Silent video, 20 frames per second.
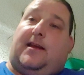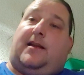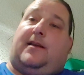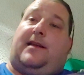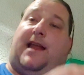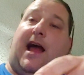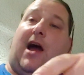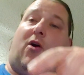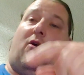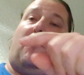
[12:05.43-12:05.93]

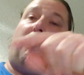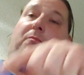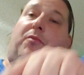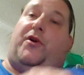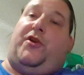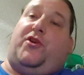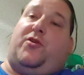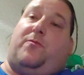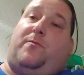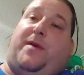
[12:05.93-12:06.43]
Now,
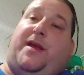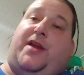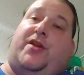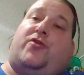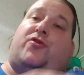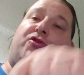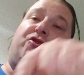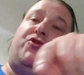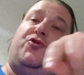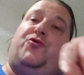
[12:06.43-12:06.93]
put your
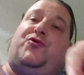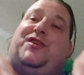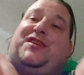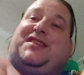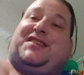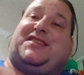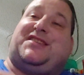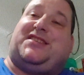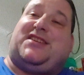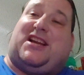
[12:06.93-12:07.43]
meter to the
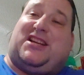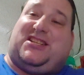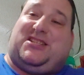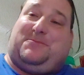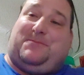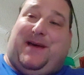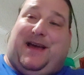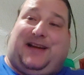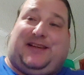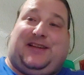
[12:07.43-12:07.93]

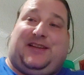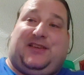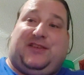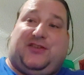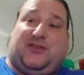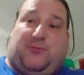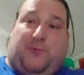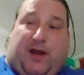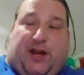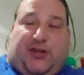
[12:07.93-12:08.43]
suspect
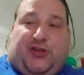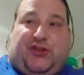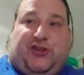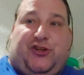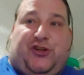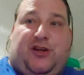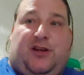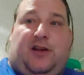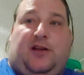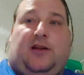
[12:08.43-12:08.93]

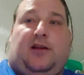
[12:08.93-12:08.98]
switch.